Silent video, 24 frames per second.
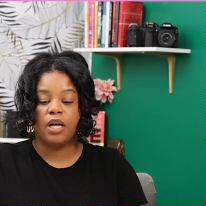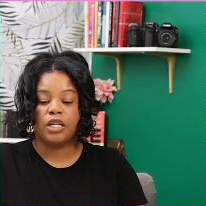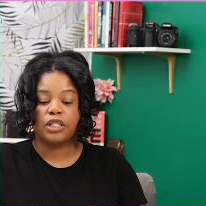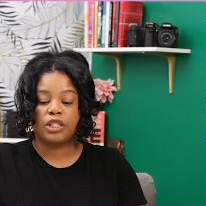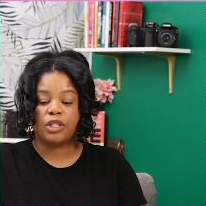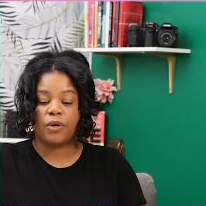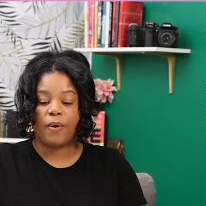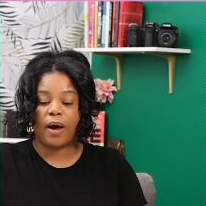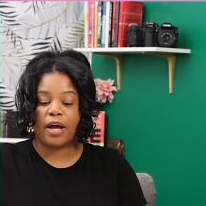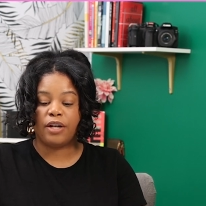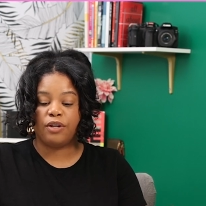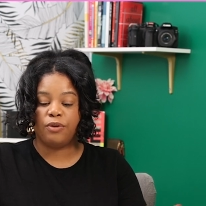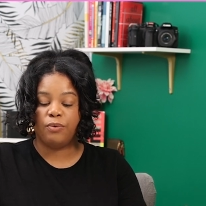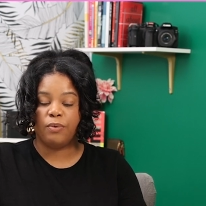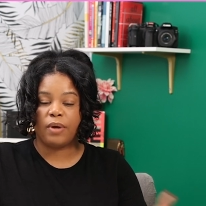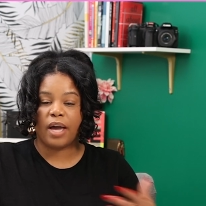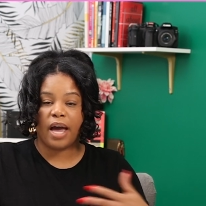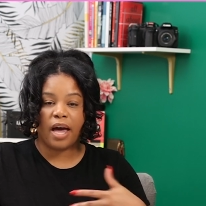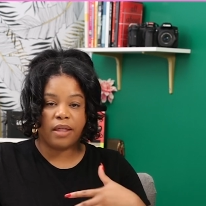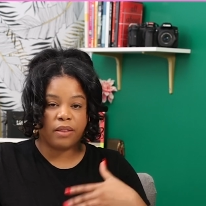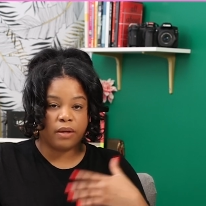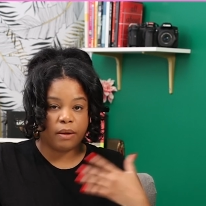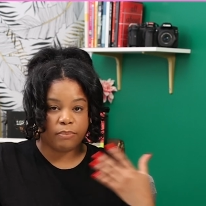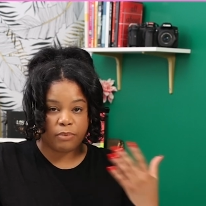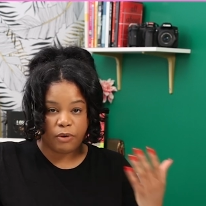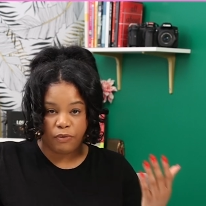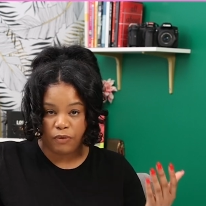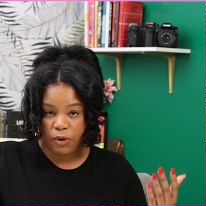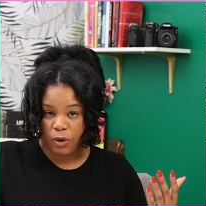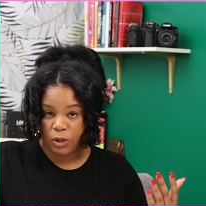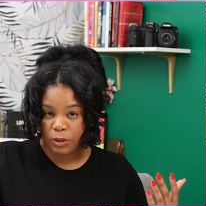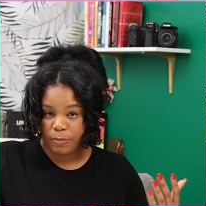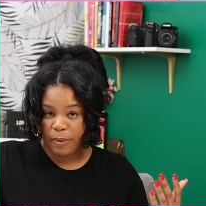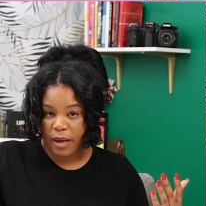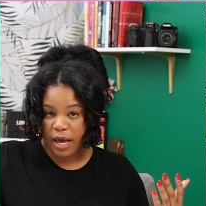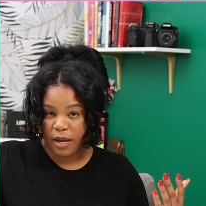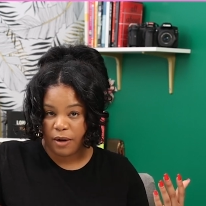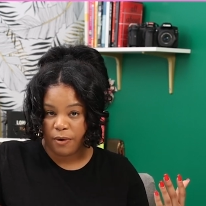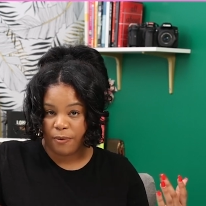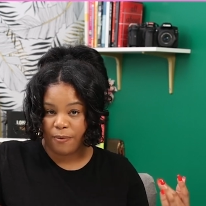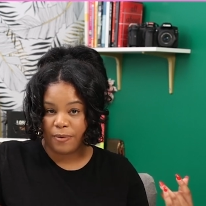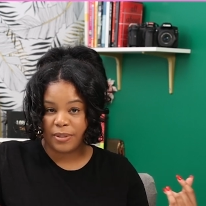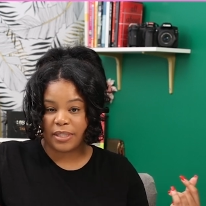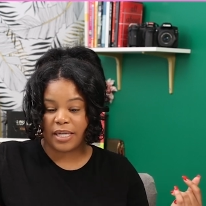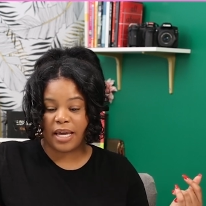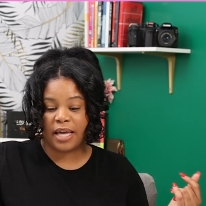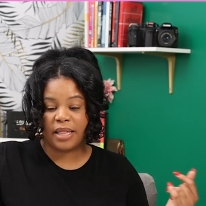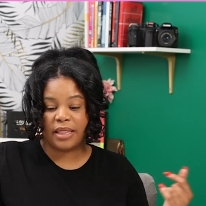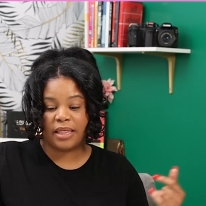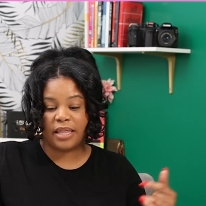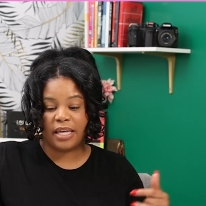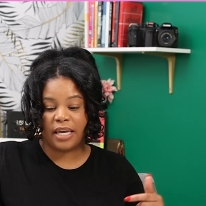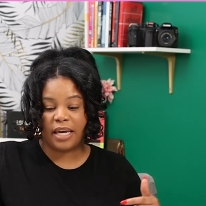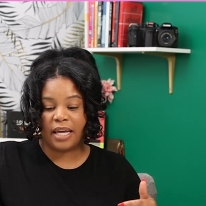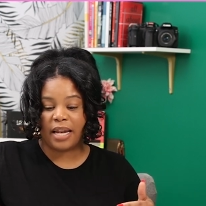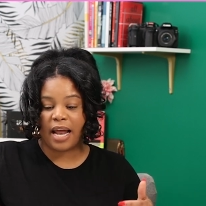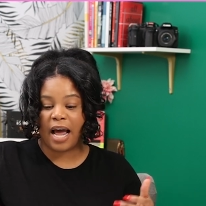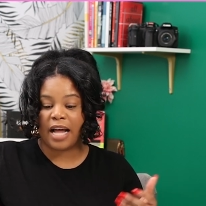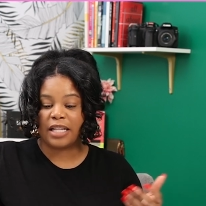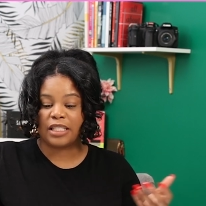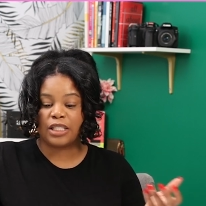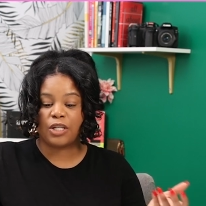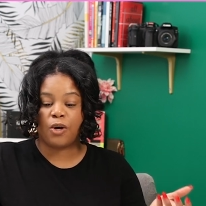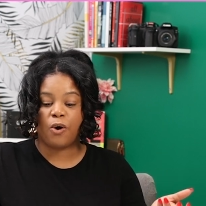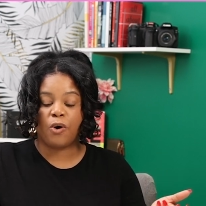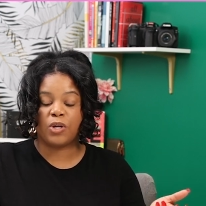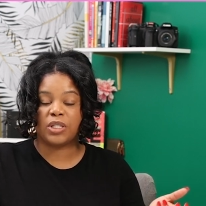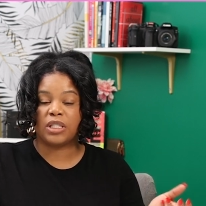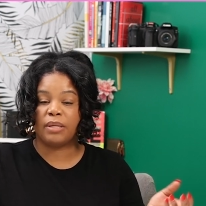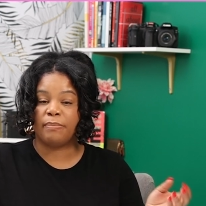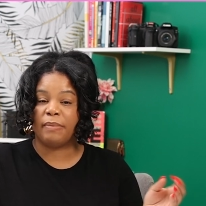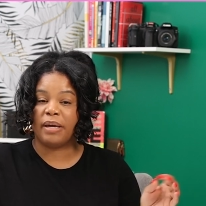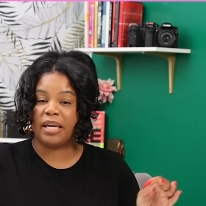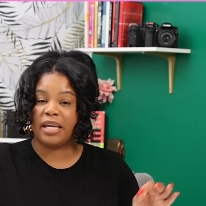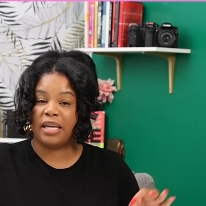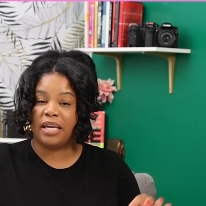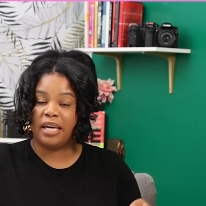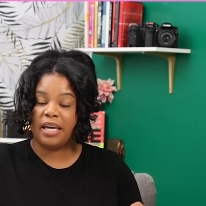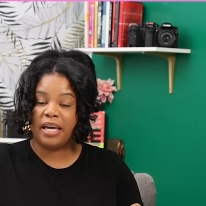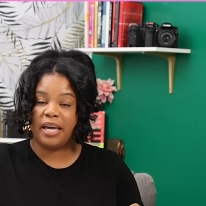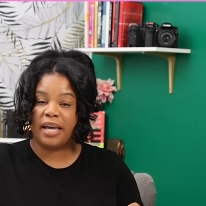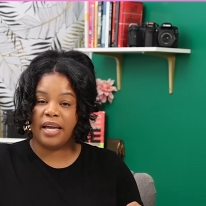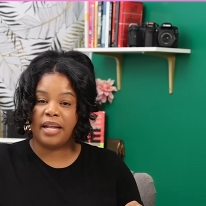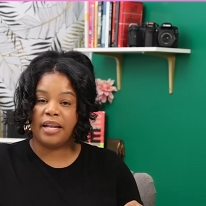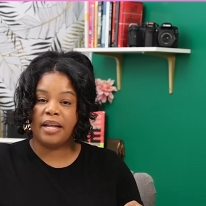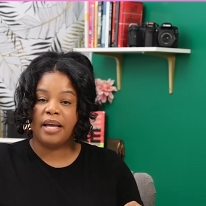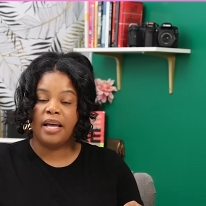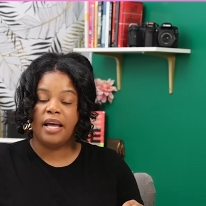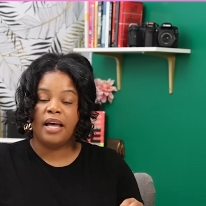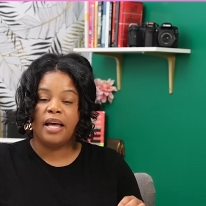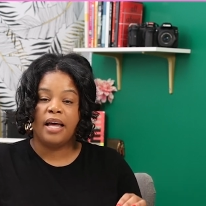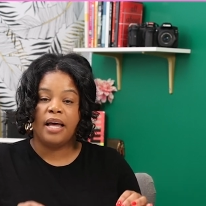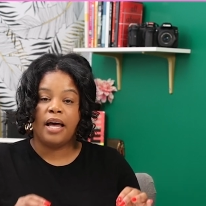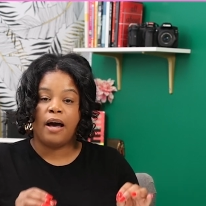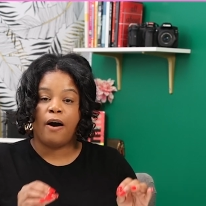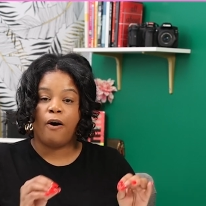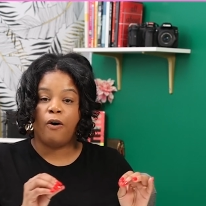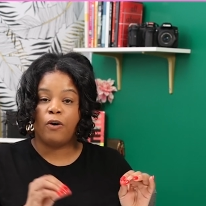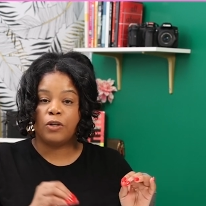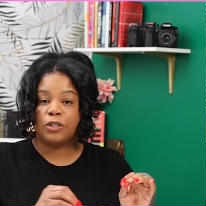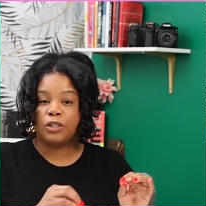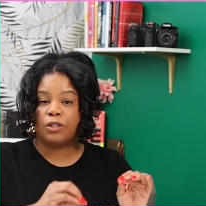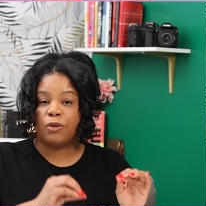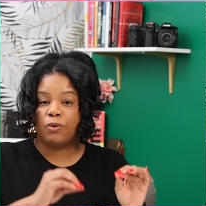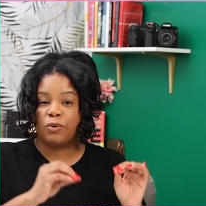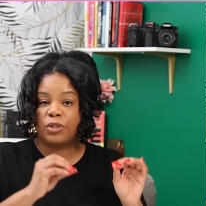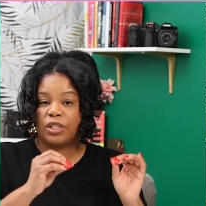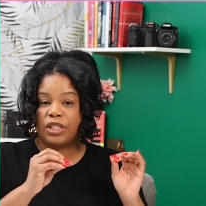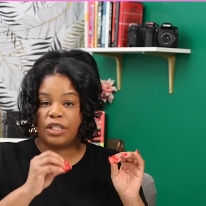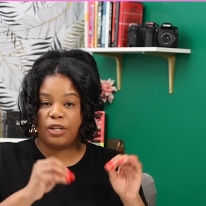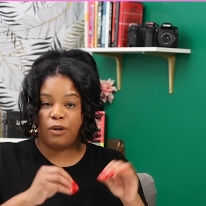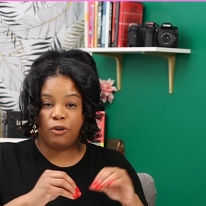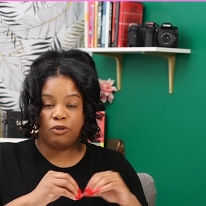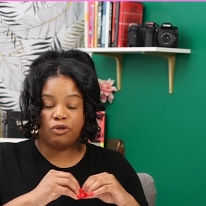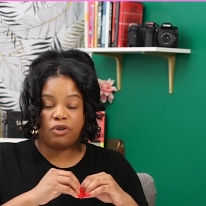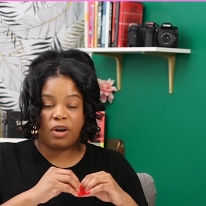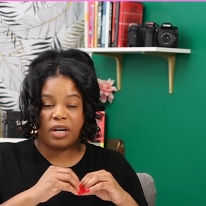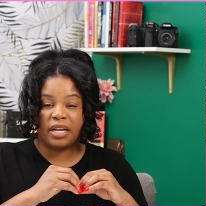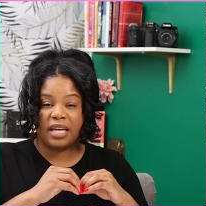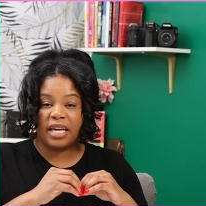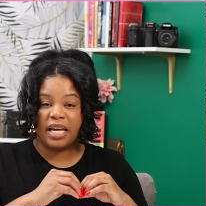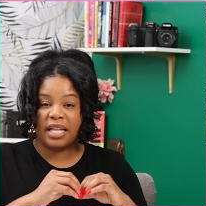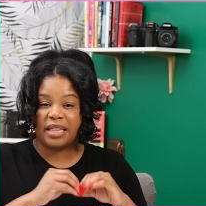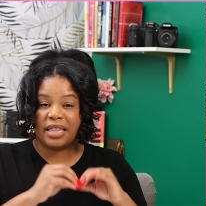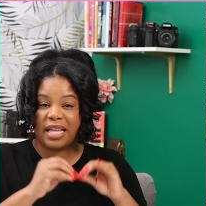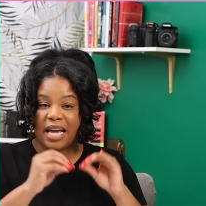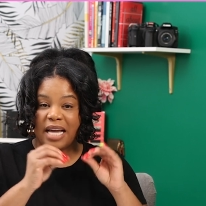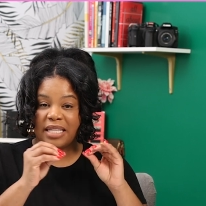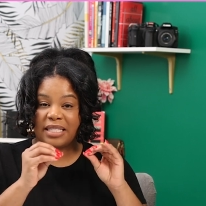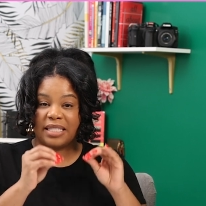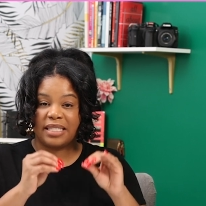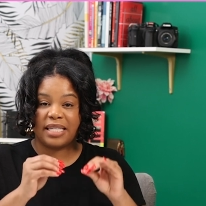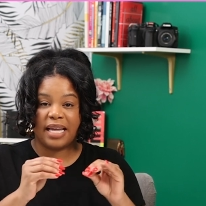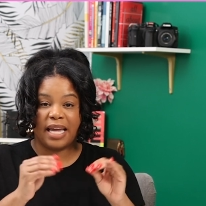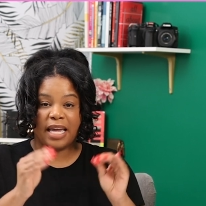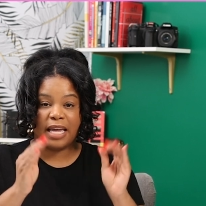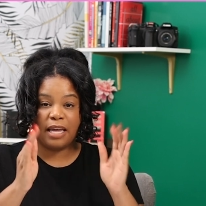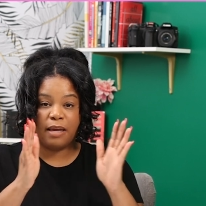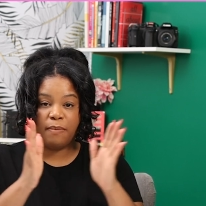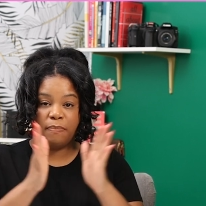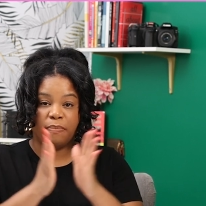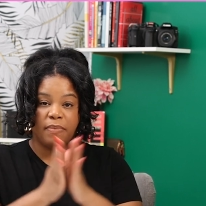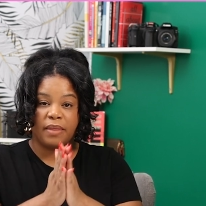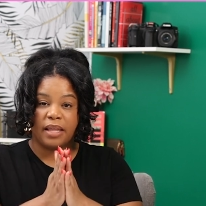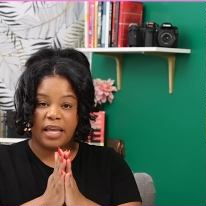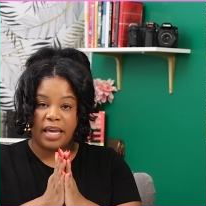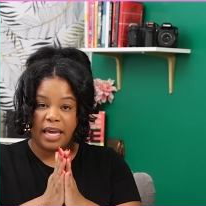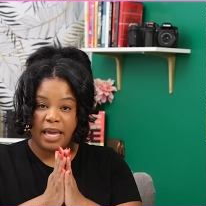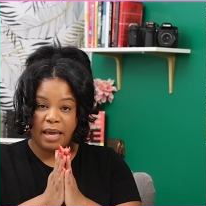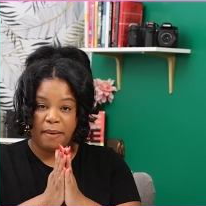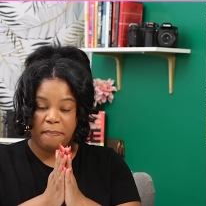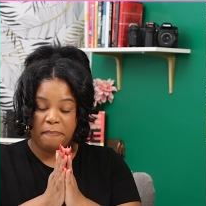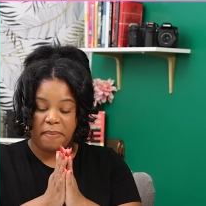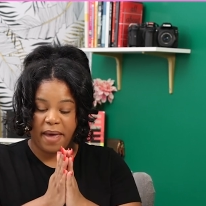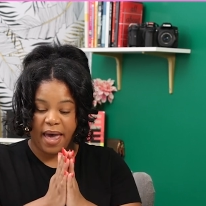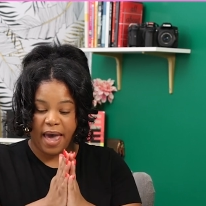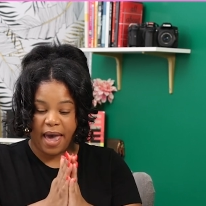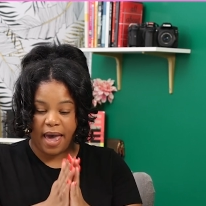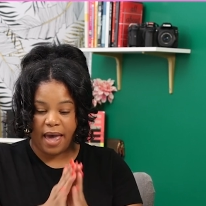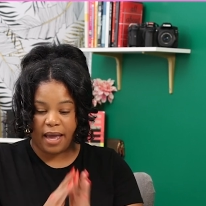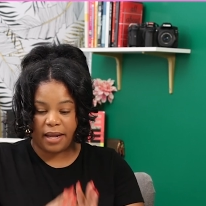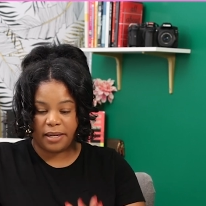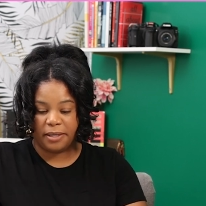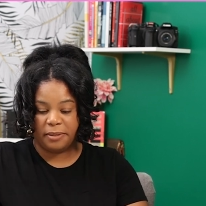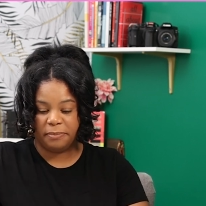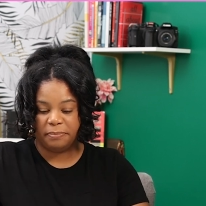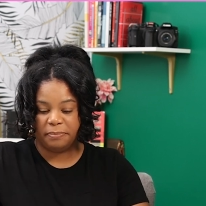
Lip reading: So I do gather up the rose petals and then I toss them again, also still trying to hit that same impact.